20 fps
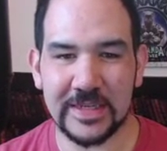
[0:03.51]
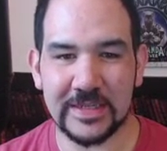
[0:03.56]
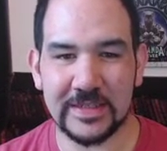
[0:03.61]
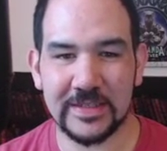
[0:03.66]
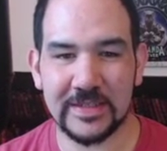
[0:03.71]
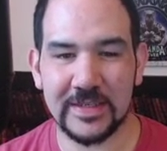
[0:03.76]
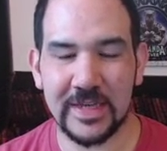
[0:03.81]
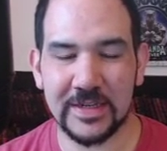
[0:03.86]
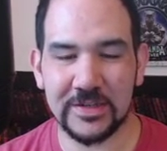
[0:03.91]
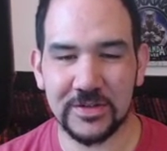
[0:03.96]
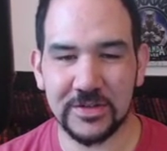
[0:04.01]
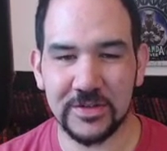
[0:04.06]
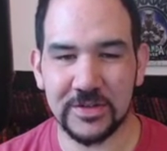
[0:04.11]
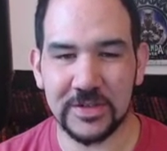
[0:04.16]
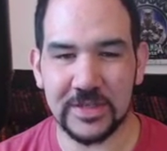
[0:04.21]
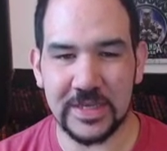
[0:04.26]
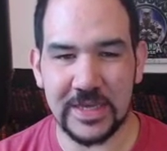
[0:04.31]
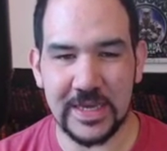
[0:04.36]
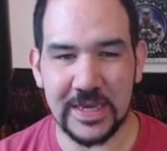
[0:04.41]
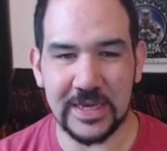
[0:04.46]

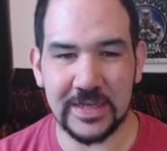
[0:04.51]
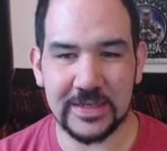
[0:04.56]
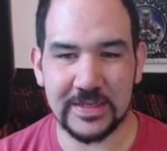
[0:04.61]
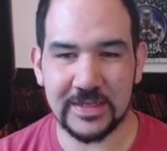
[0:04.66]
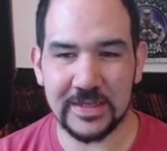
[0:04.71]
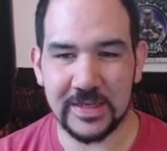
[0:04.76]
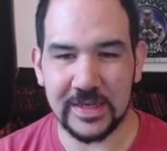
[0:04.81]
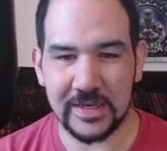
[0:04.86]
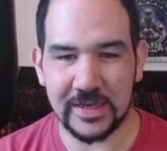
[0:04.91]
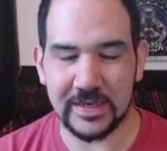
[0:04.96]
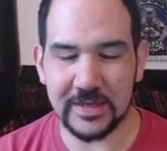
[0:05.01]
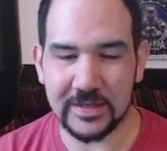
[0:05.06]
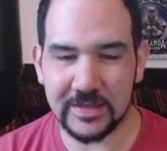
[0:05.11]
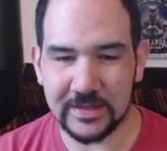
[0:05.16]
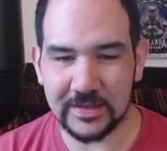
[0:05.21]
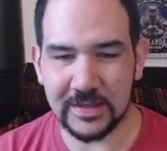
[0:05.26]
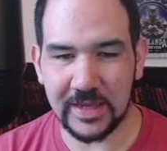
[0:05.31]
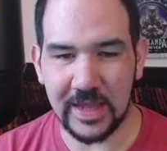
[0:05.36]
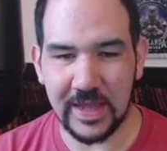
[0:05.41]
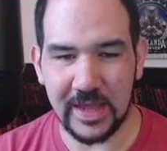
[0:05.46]
Essentials Kit
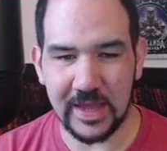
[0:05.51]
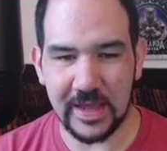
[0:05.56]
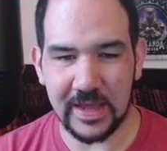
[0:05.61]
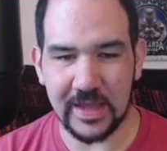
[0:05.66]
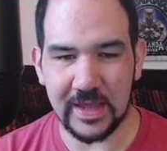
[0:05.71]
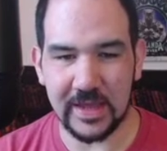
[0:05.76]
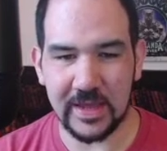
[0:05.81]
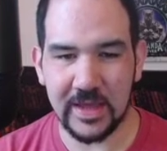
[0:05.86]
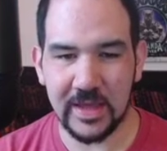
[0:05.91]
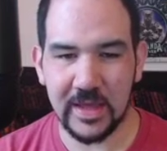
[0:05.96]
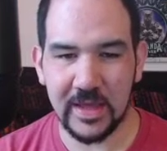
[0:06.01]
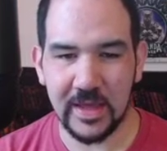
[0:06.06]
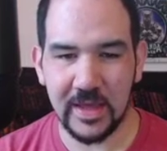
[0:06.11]
is a